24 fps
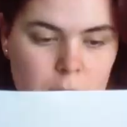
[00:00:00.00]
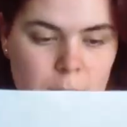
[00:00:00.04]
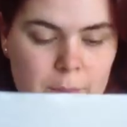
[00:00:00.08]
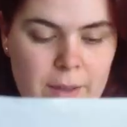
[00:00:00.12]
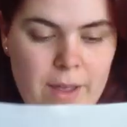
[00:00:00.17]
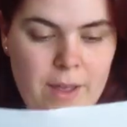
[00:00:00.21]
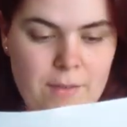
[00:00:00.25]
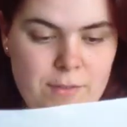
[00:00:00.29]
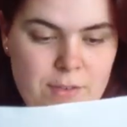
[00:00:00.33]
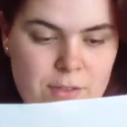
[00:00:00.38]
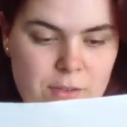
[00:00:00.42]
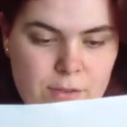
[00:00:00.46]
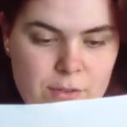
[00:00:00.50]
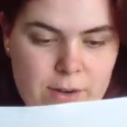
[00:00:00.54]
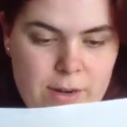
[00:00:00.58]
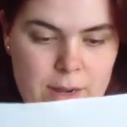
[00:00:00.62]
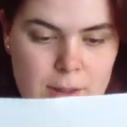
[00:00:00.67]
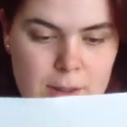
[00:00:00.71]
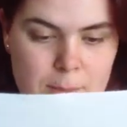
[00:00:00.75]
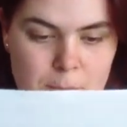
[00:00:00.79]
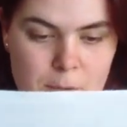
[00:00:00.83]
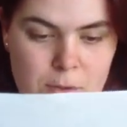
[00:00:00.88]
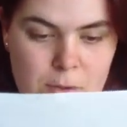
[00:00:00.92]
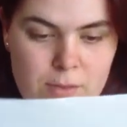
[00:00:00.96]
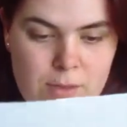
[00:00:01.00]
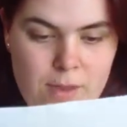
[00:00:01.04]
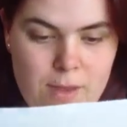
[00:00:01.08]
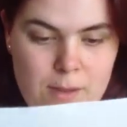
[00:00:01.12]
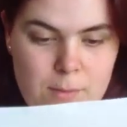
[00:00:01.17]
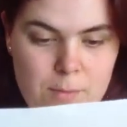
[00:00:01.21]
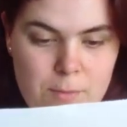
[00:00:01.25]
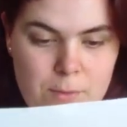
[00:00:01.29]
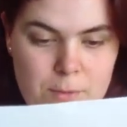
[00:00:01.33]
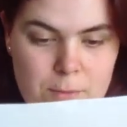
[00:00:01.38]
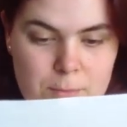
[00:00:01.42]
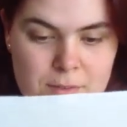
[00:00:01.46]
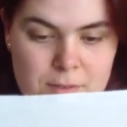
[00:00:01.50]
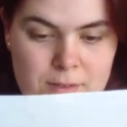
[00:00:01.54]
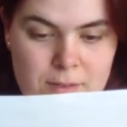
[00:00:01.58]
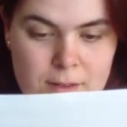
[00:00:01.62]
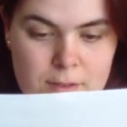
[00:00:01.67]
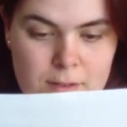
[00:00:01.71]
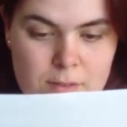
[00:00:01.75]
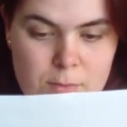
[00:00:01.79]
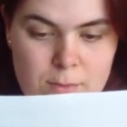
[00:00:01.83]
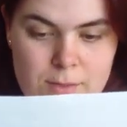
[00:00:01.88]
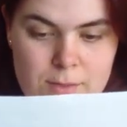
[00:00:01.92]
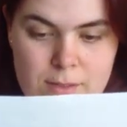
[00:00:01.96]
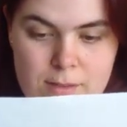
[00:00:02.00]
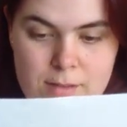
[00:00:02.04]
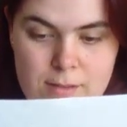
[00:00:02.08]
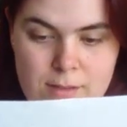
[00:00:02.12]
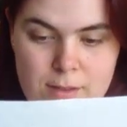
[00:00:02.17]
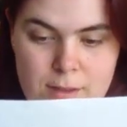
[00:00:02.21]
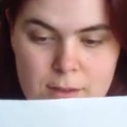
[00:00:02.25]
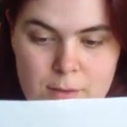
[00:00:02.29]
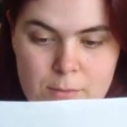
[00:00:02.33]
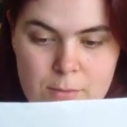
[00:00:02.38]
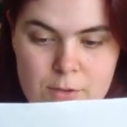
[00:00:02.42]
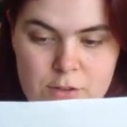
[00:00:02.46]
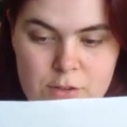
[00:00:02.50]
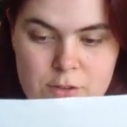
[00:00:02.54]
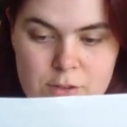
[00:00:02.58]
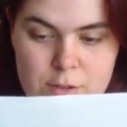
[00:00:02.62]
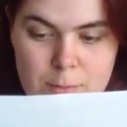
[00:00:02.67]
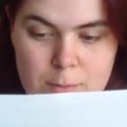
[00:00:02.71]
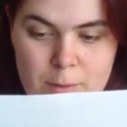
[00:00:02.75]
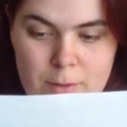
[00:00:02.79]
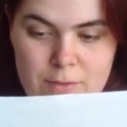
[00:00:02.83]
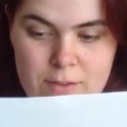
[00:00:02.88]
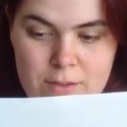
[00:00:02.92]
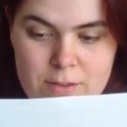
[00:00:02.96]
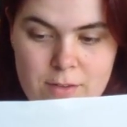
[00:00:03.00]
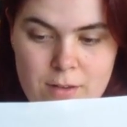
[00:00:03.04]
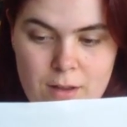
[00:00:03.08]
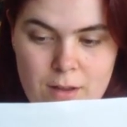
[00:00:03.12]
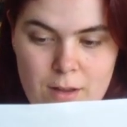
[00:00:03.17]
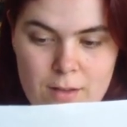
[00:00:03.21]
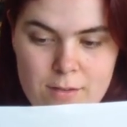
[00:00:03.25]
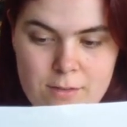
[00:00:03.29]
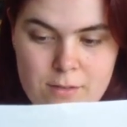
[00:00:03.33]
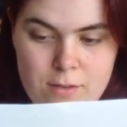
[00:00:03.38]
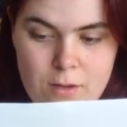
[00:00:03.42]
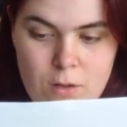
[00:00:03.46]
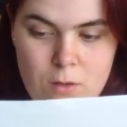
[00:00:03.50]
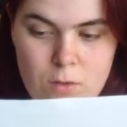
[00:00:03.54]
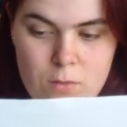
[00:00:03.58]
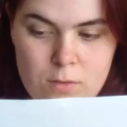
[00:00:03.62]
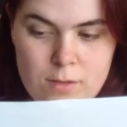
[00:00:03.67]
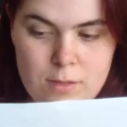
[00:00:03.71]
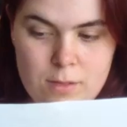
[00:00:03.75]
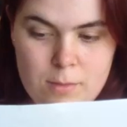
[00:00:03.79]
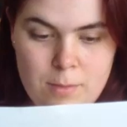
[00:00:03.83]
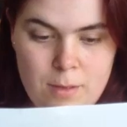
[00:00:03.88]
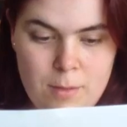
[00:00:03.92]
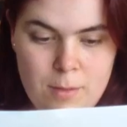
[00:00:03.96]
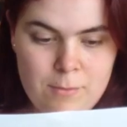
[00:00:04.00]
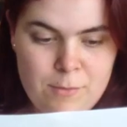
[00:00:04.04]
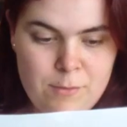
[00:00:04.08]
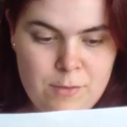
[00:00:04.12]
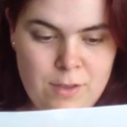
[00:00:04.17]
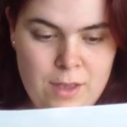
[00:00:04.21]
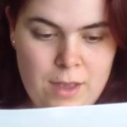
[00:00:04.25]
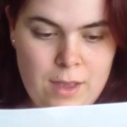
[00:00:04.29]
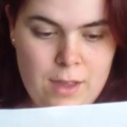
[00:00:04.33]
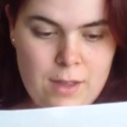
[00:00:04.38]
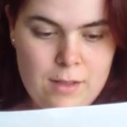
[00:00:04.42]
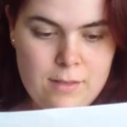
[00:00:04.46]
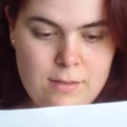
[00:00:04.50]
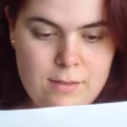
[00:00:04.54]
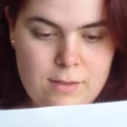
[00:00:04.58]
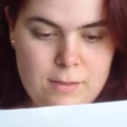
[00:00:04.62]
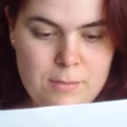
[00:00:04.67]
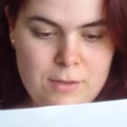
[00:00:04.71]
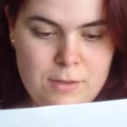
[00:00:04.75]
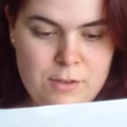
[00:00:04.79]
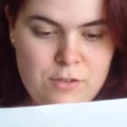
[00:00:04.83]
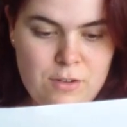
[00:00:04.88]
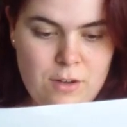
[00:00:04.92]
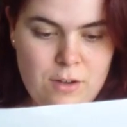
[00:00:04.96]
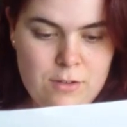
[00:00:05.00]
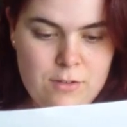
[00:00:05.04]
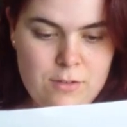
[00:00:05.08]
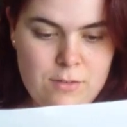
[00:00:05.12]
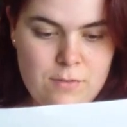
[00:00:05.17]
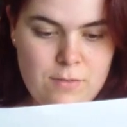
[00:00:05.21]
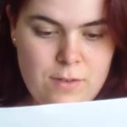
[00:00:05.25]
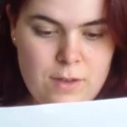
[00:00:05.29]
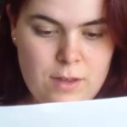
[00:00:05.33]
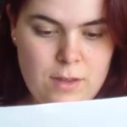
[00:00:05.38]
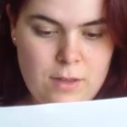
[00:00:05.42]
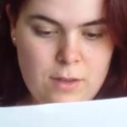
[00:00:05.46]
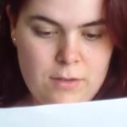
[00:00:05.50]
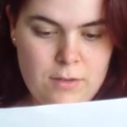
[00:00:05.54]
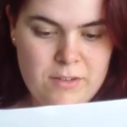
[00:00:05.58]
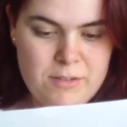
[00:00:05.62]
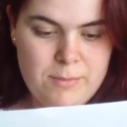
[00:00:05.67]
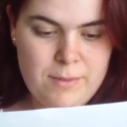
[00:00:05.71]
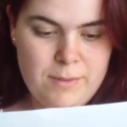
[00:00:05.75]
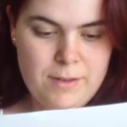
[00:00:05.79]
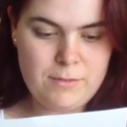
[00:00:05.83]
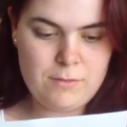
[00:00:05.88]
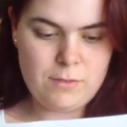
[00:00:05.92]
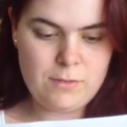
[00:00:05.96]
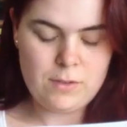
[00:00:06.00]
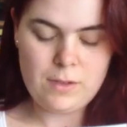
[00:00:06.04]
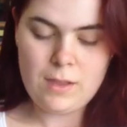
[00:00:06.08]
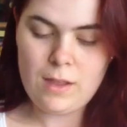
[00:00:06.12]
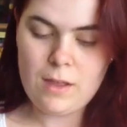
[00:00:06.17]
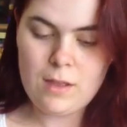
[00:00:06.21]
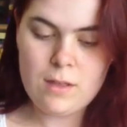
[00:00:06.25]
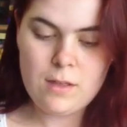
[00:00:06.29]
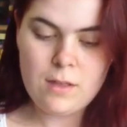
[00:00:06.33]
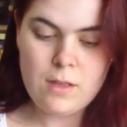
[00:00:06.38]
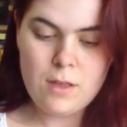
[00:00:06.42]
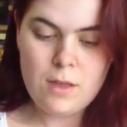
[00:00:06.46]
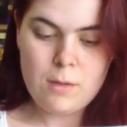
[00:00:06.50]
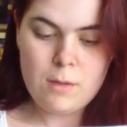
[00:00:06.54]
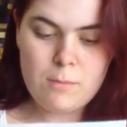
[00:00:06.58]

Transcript: So we have a 3D moon lamp. We're obsessed with this lamp, which is the perfect size to hold in the palm of your hand. Simply charge it via USB and voila.